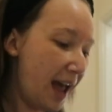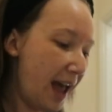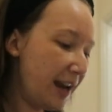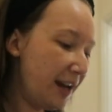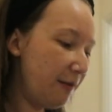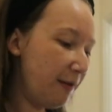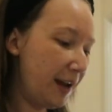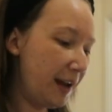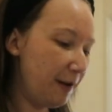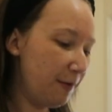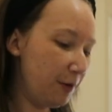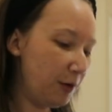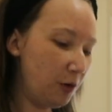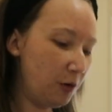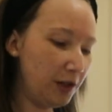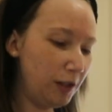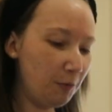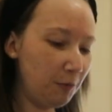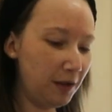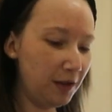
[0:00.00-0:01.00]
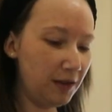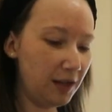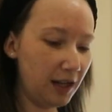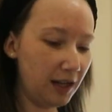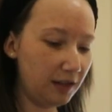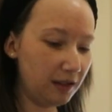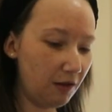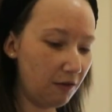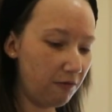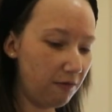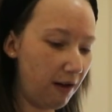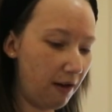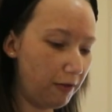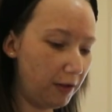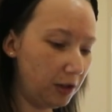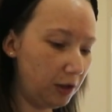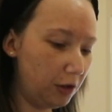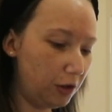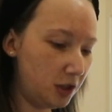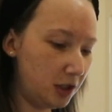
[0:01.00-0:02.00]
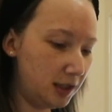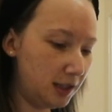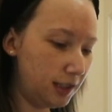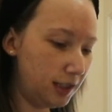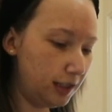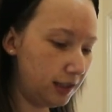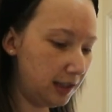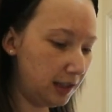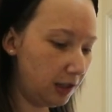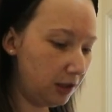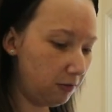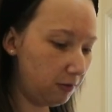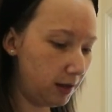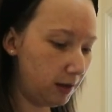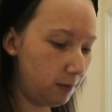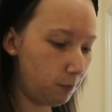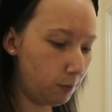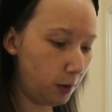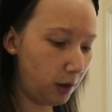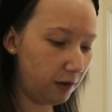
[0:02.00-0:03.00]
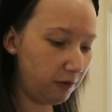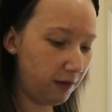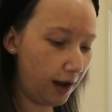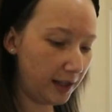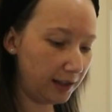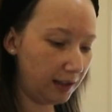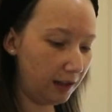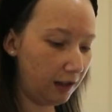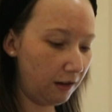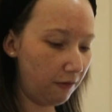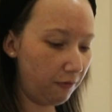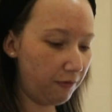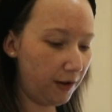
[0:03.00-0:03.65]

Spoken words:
Anyway, we're going in with this Revolution CC Cream Perfecting